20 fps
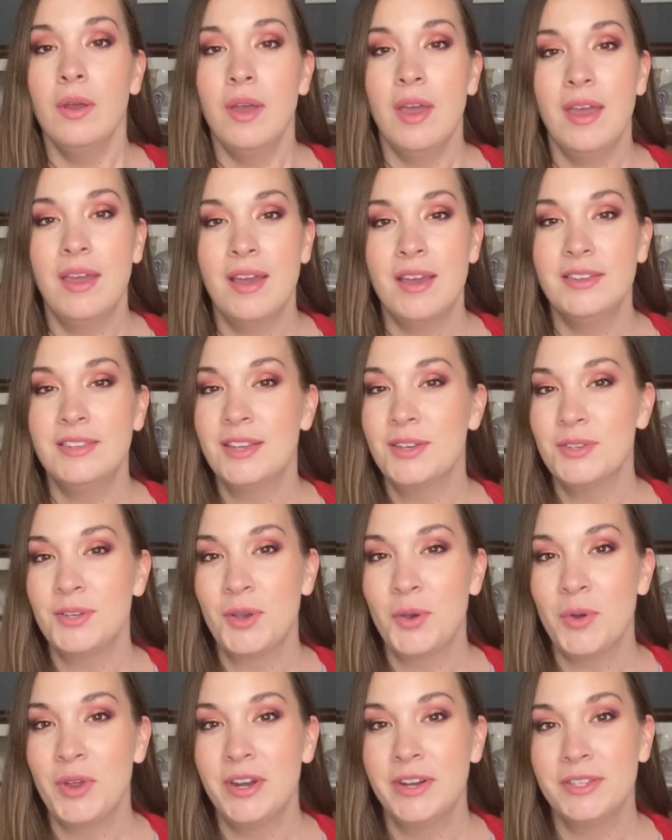Hey guys, how's it
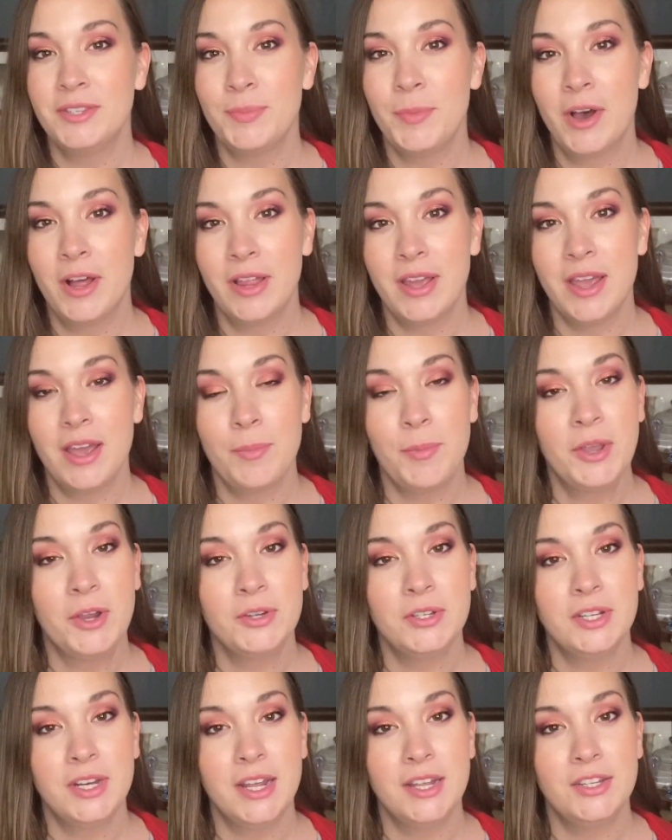going? It's Molly. I'm here
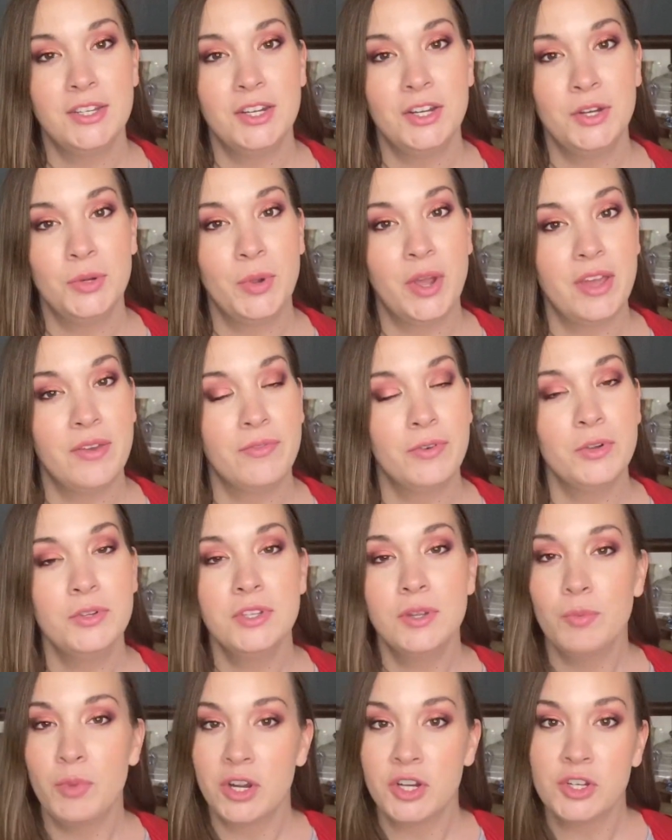today to do a first
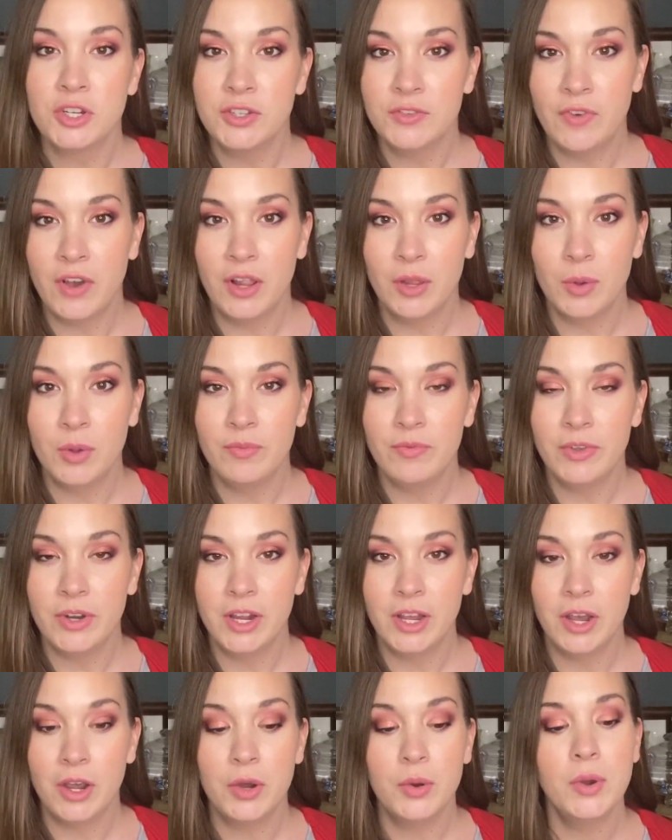impressions follow-up
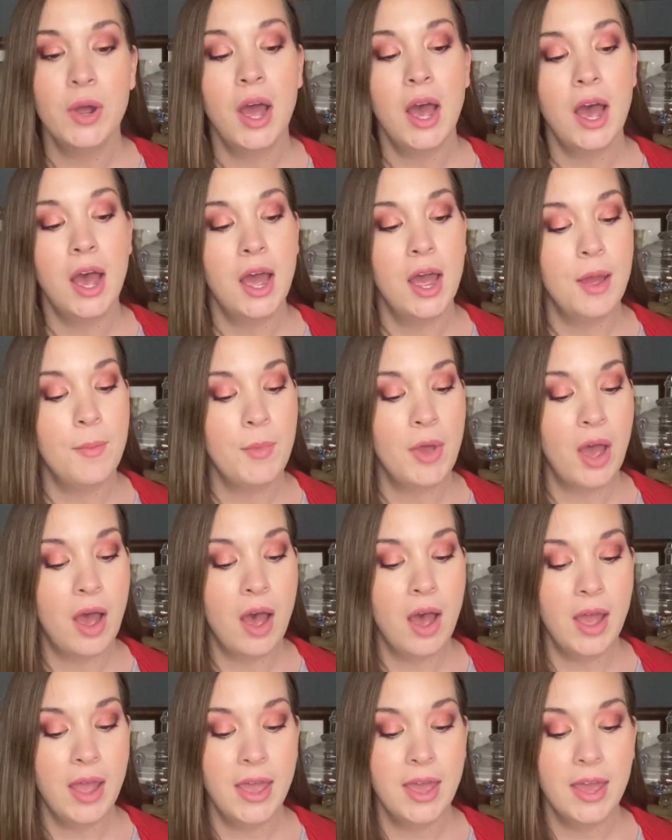video.
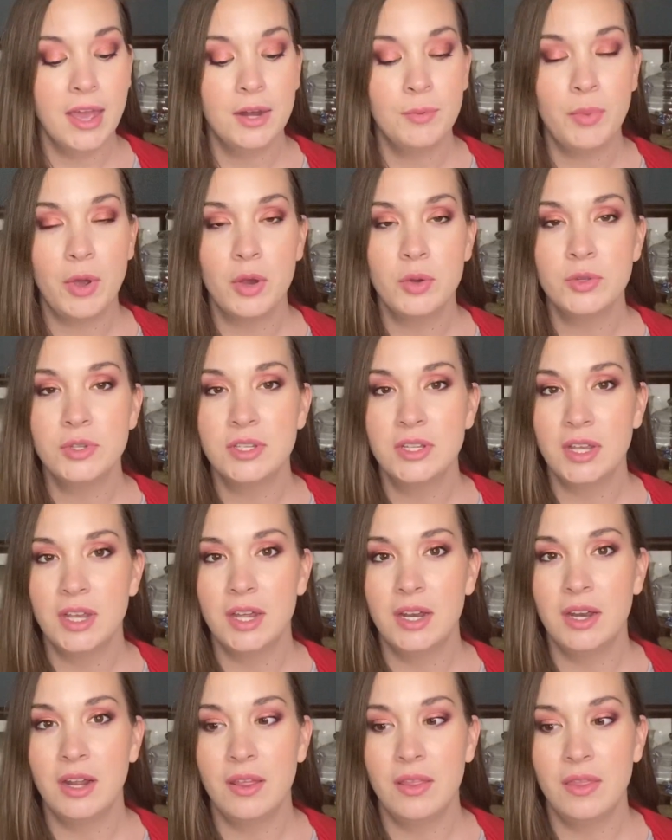I had
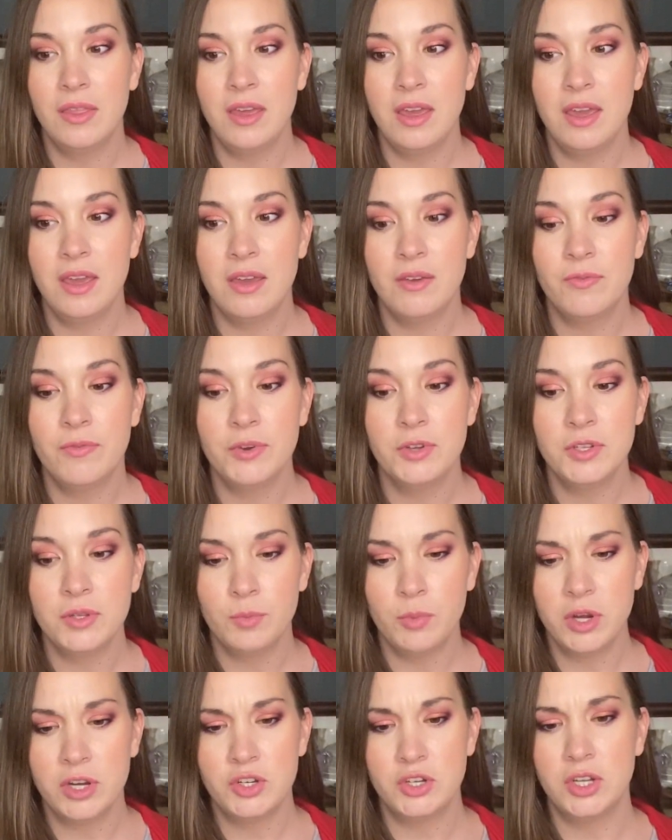posted the first
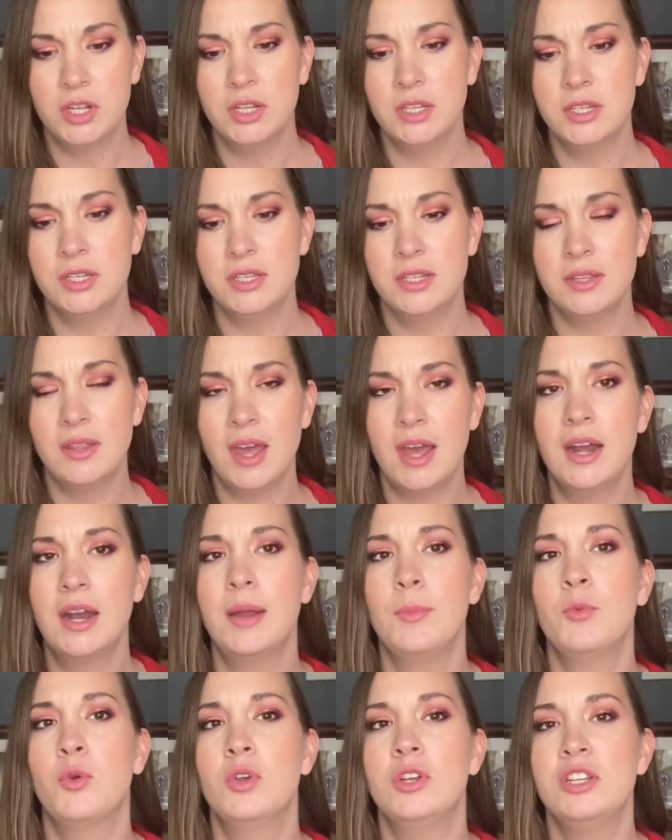impressions that
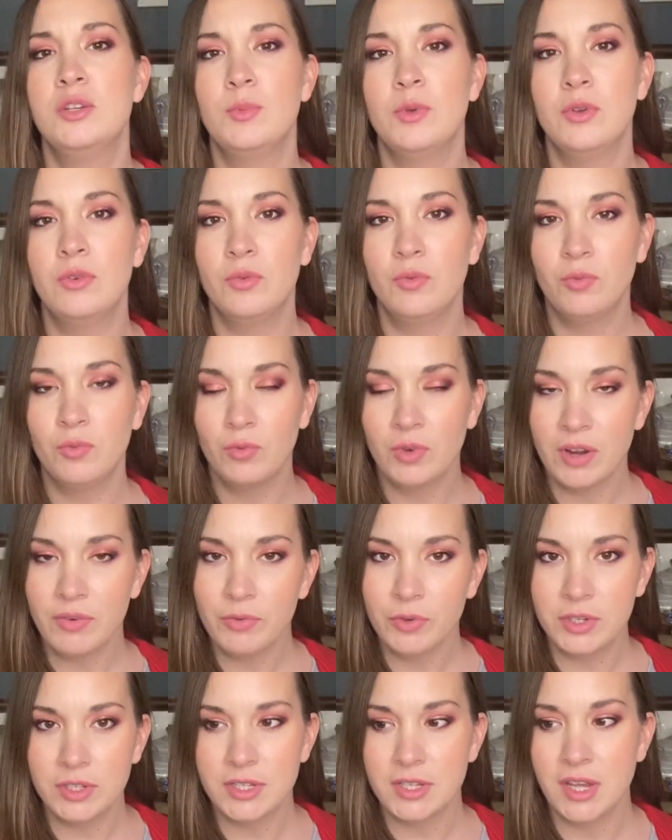I'm going to be
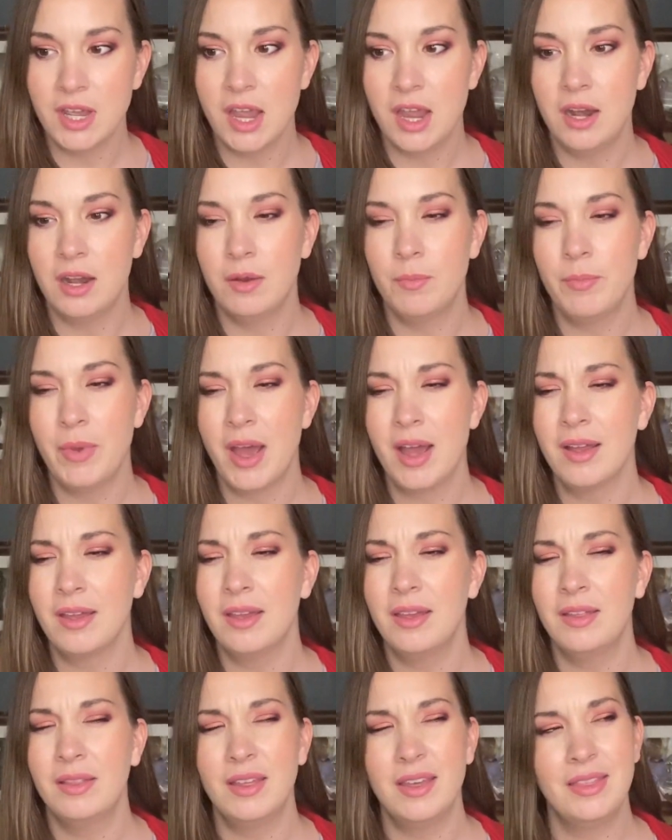referencing back
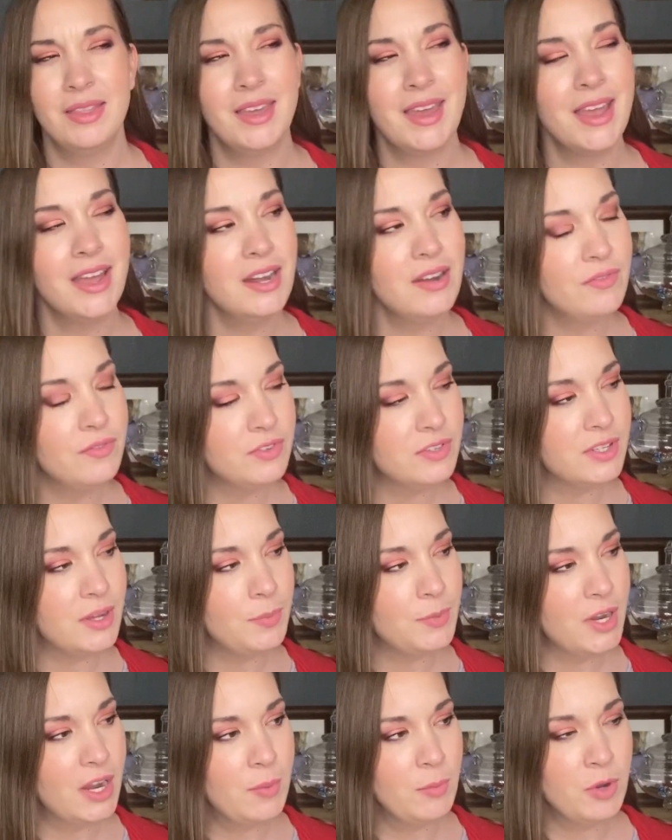at like the end of
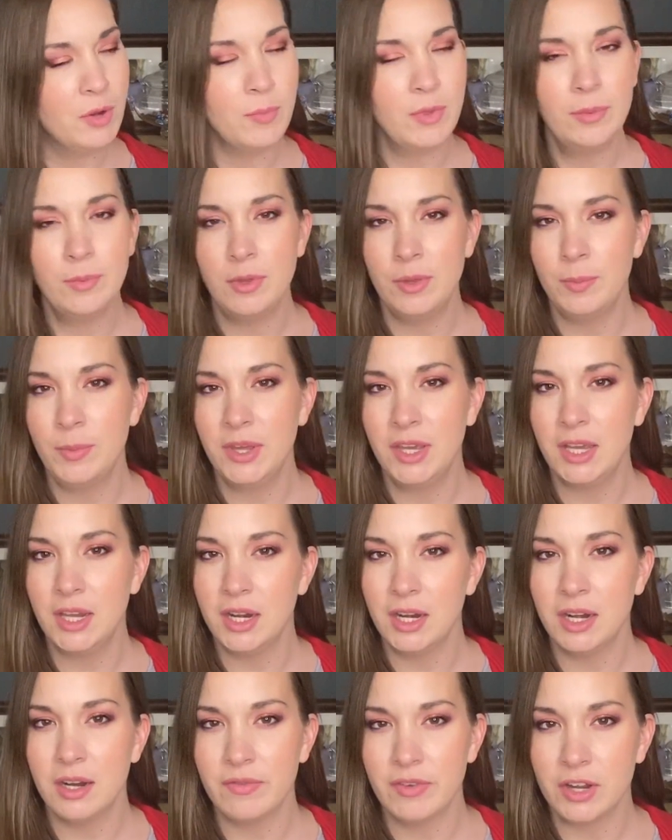September, maybe
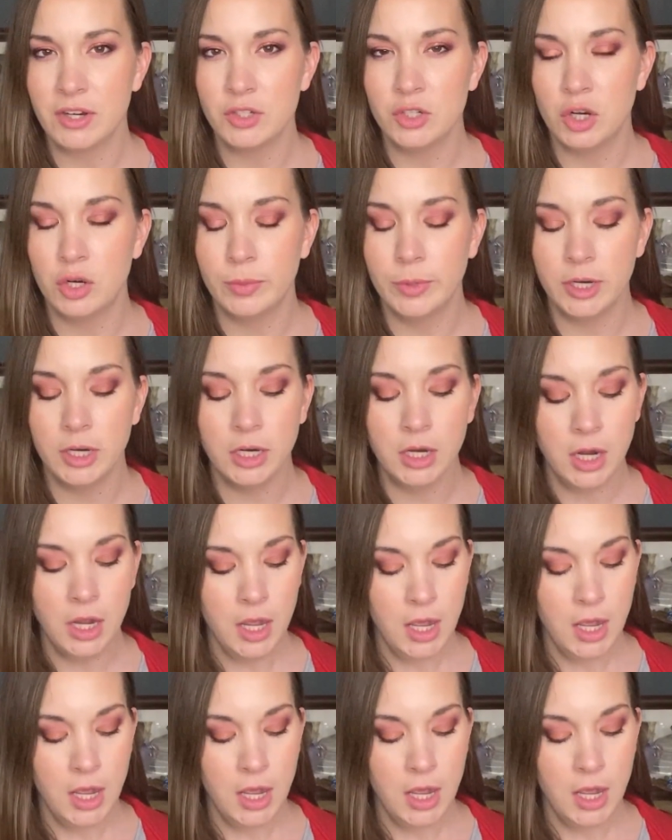beginning of October,